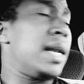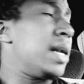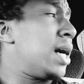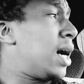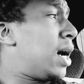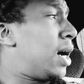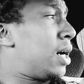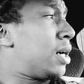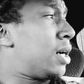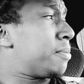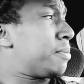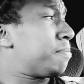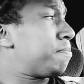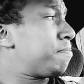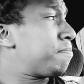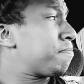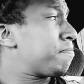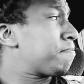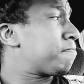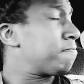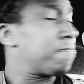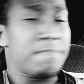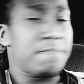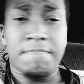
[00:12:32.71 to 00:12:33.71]
I'm
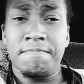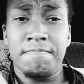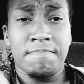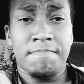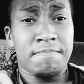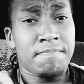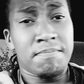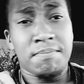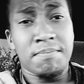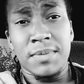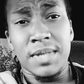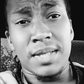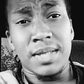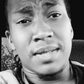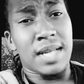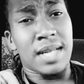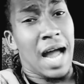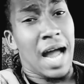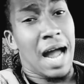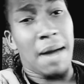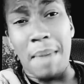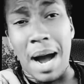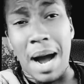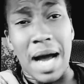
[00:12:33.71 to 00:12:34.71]

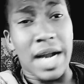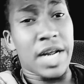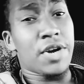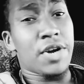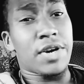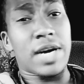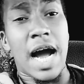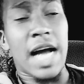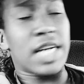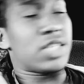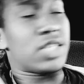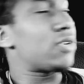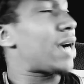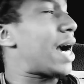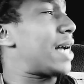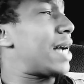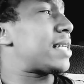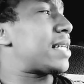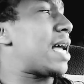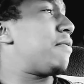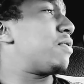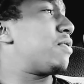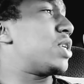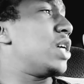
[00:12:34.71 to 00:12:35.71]
out of here, guys. You guys
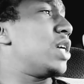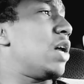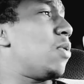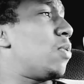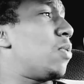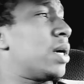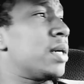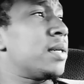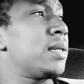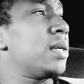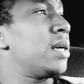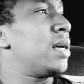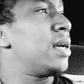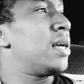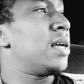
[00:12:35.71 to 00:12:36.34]
have a good one.